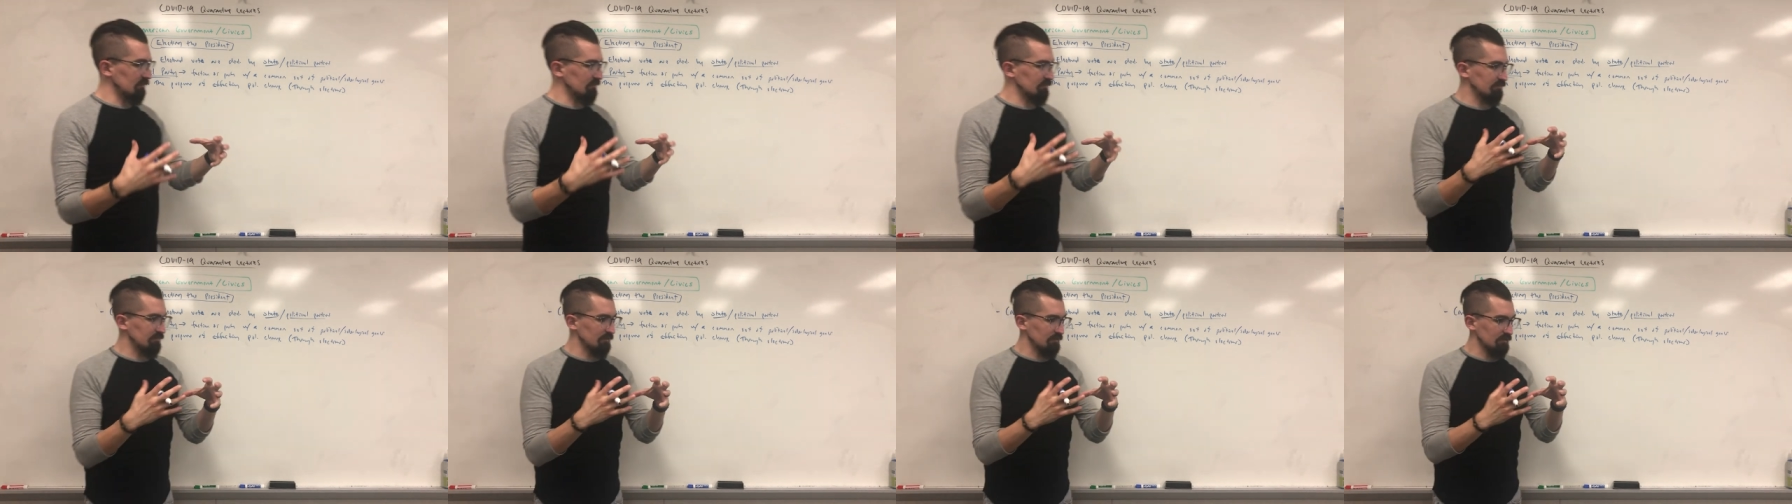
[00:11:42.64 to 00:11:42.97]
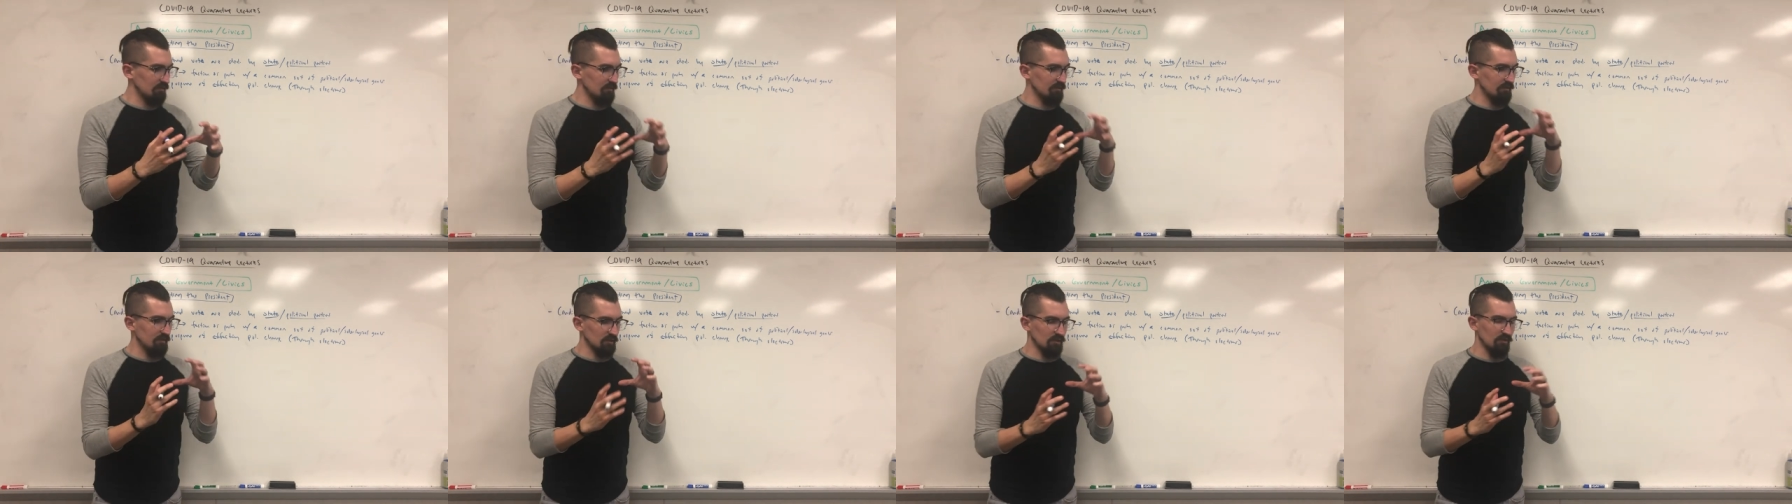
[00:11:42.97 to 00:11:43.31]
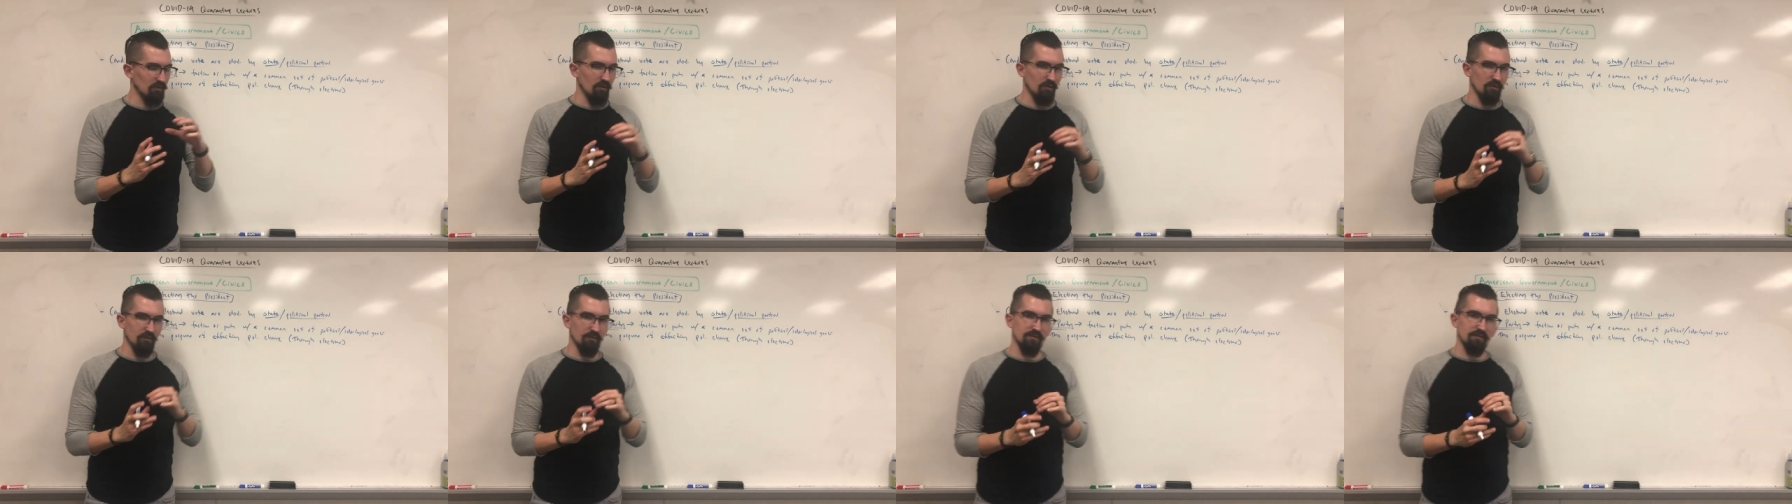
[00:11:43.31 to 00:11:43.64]
of
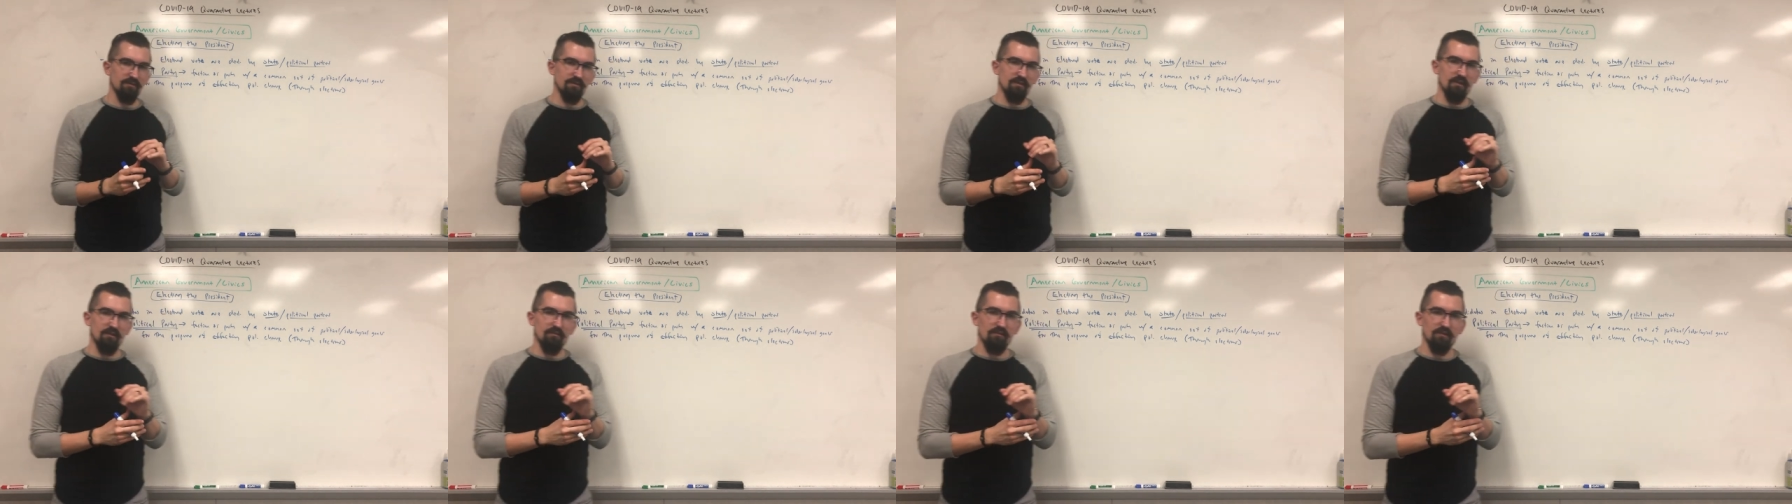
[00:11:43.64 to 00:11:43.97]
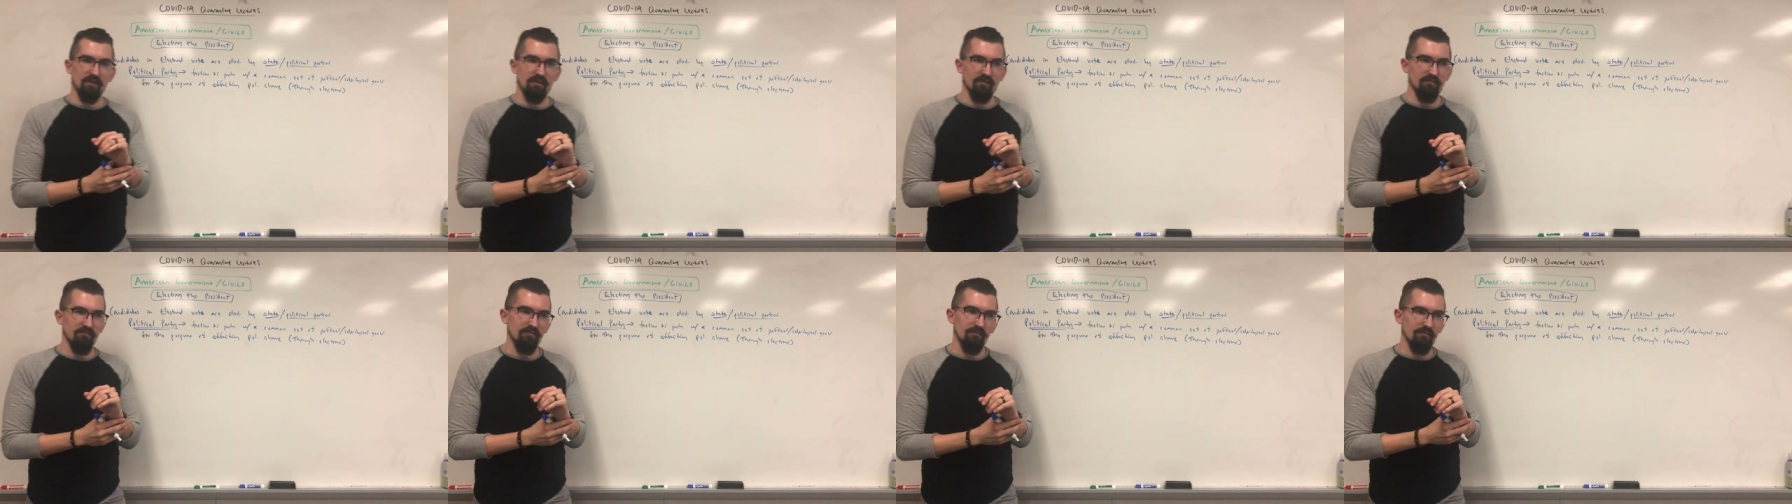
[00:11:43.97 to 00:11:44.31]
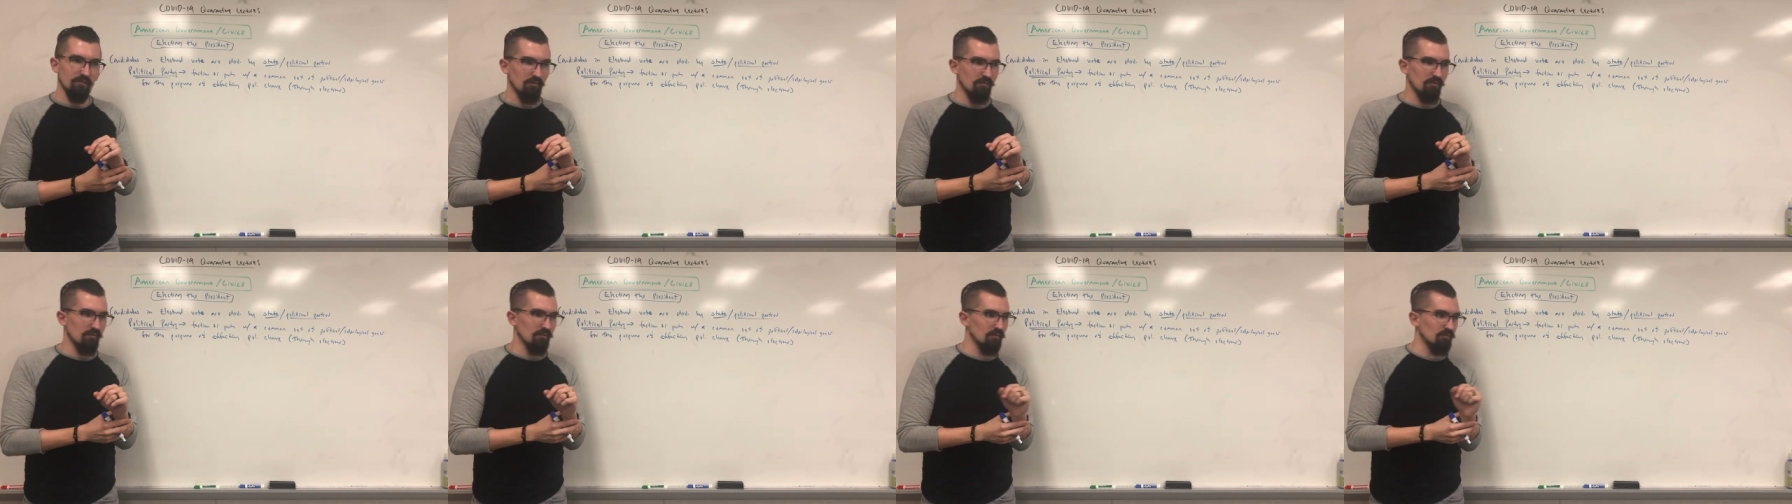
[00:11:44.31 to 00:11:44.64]
goals. They kind of view
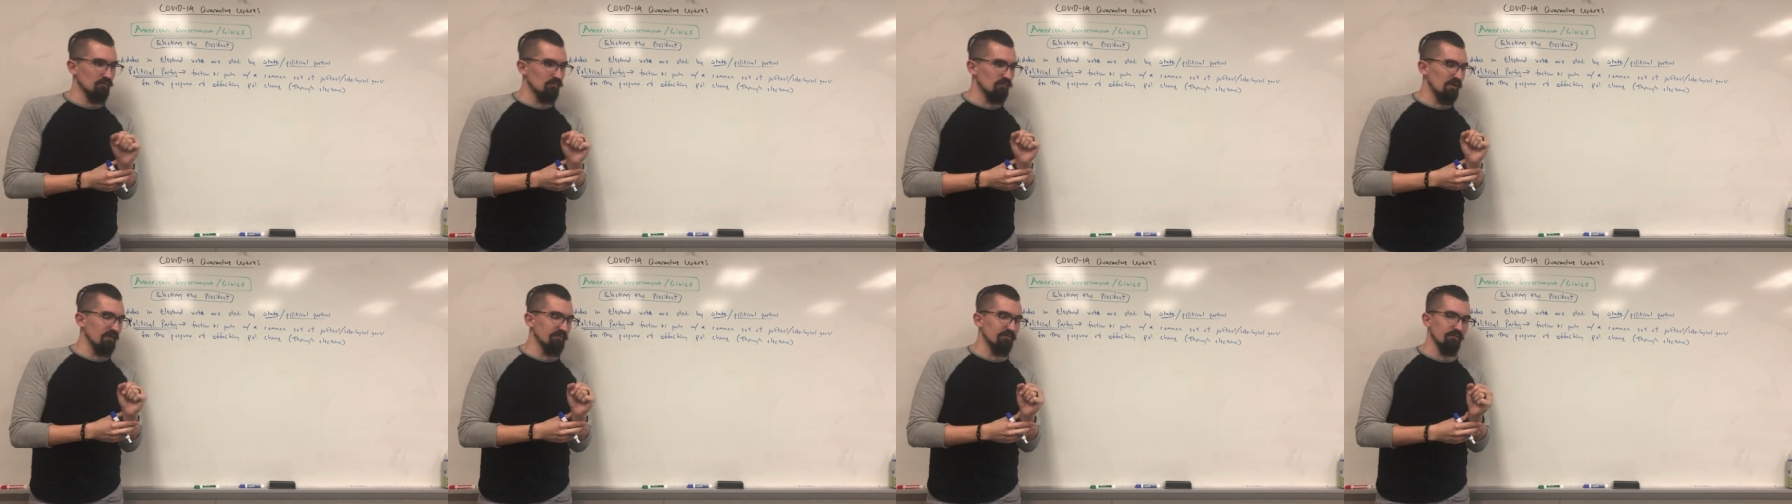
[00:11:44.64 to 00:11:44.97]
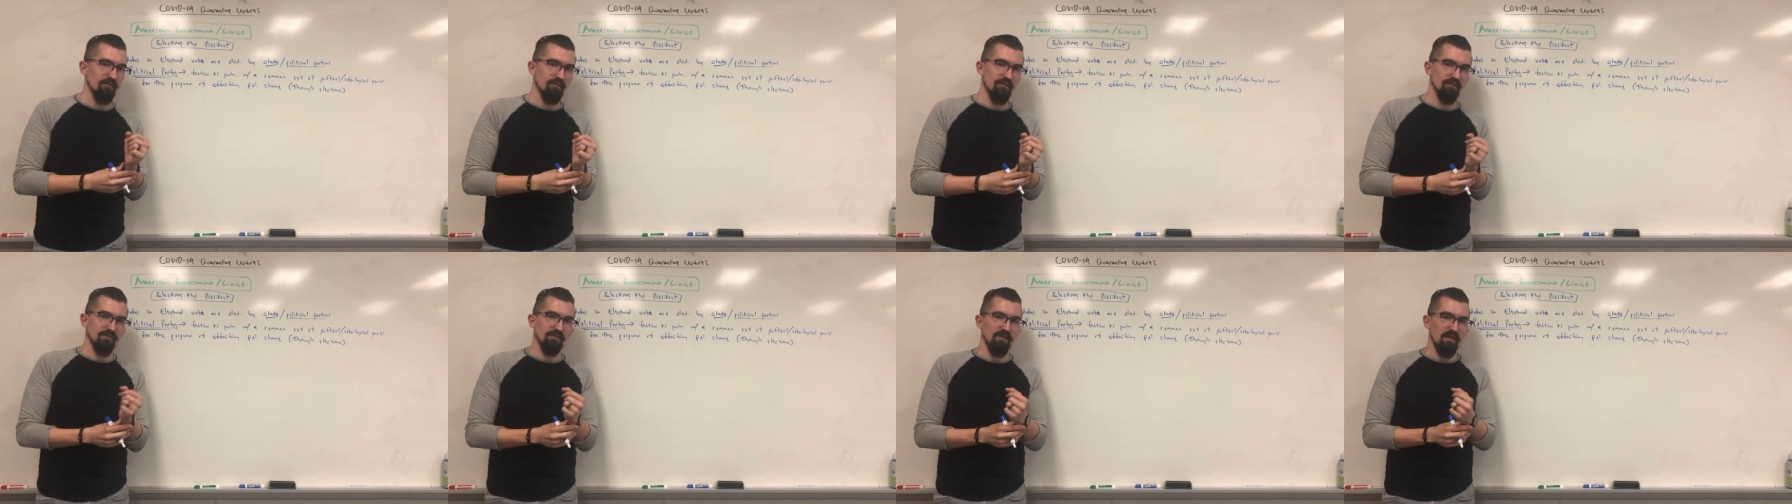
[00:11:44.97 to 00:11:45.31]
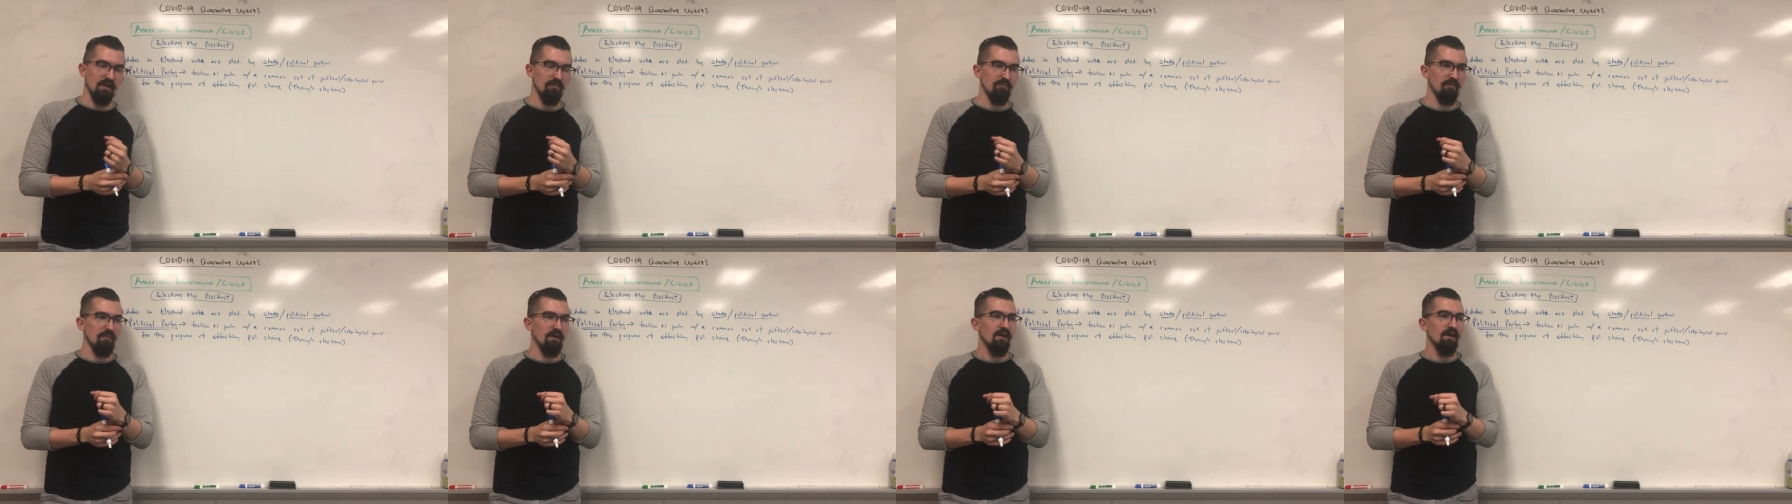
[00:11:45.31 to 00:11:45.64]
the world roughly the
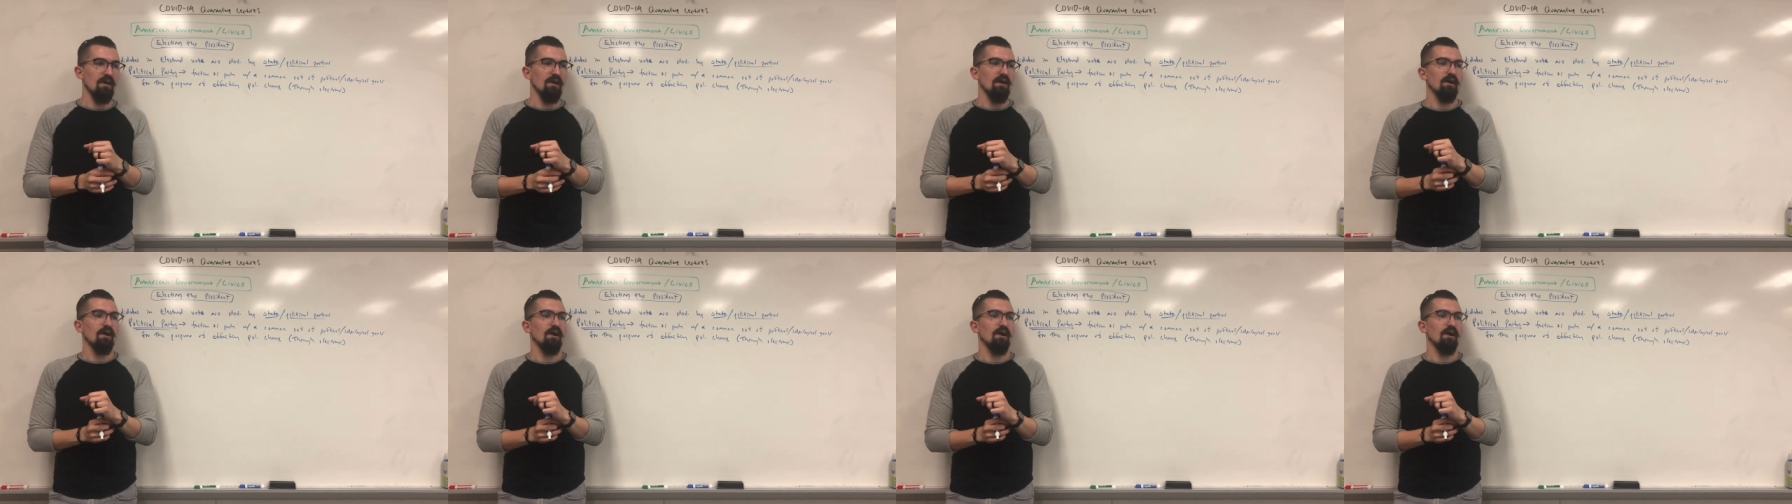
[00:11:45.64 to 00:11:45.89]
same.